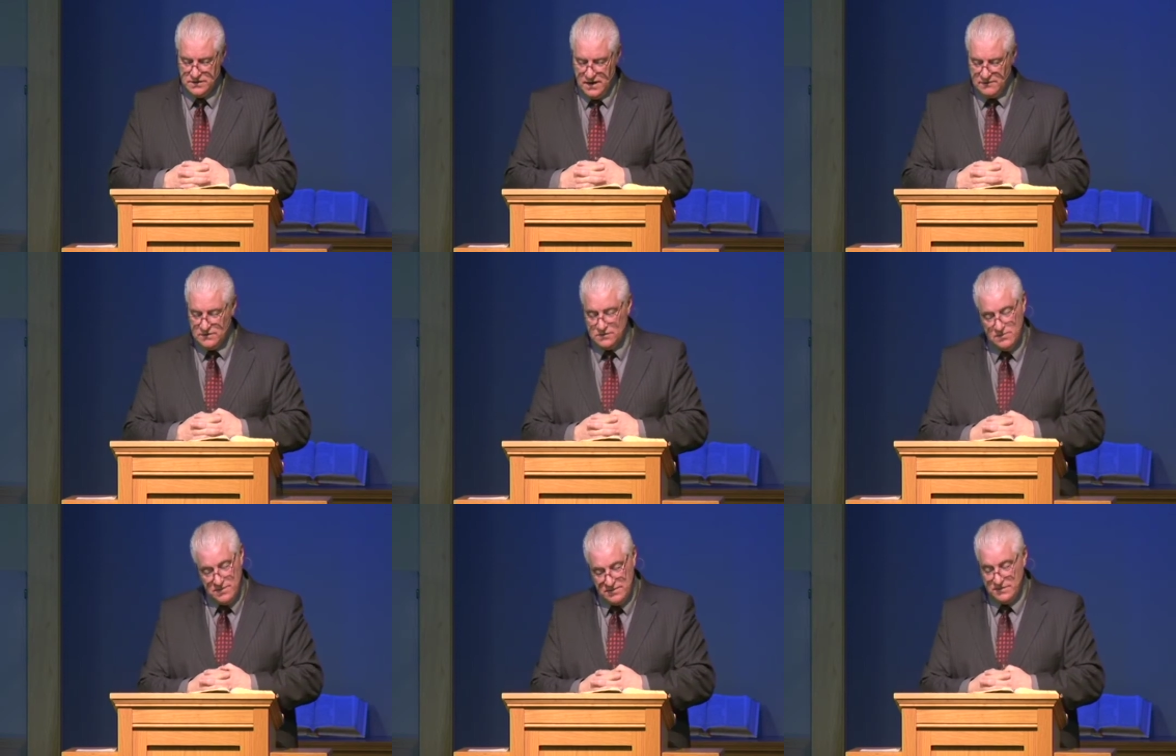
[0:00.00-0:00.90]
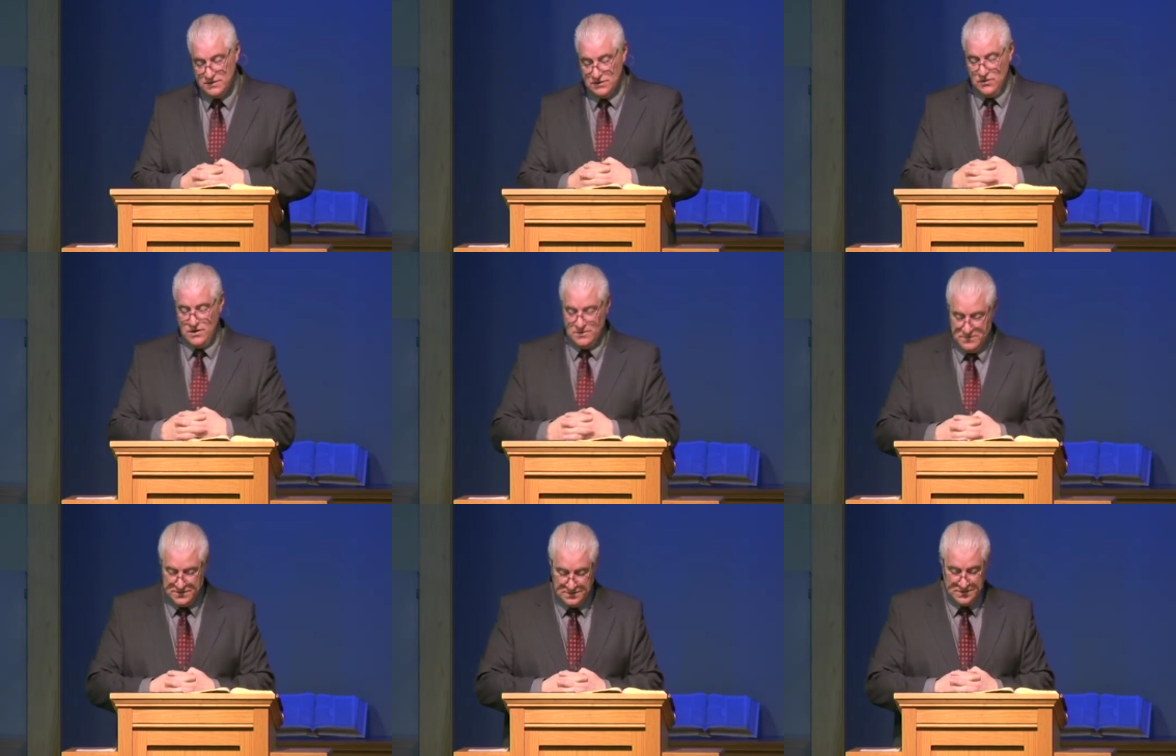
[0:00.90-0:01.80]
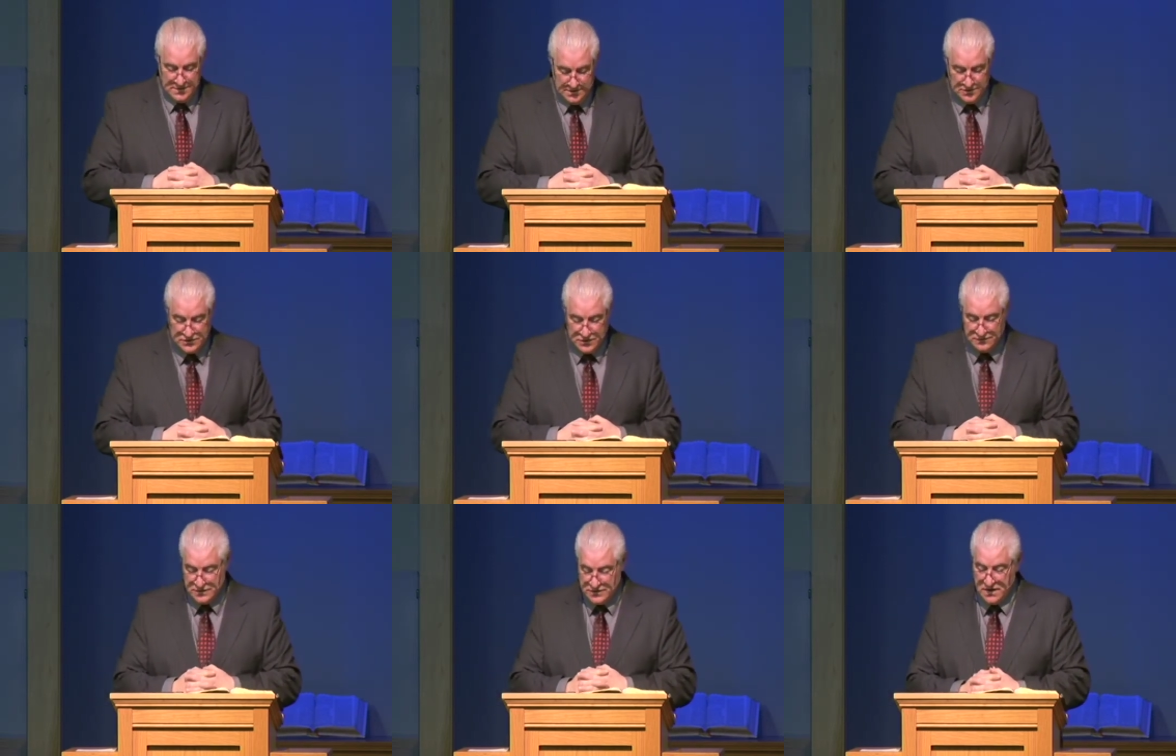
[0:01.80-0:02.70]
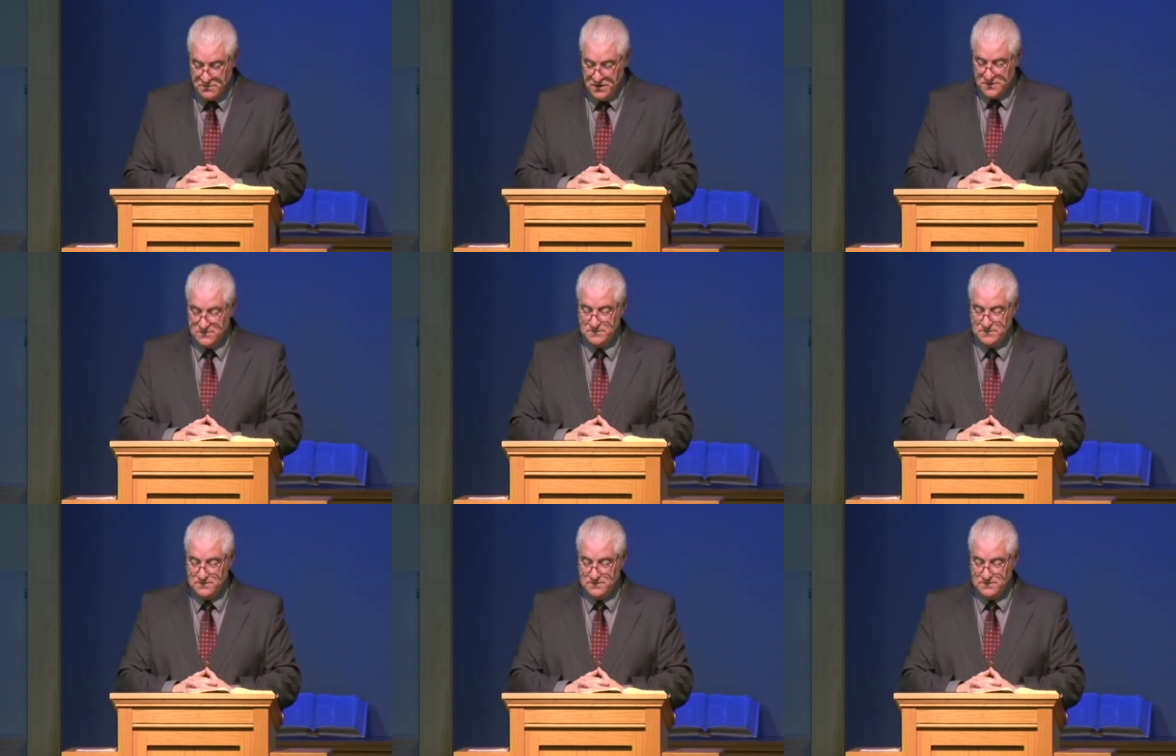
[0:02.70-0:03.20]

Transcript: devil or it may be the Lord, but you're serving someone.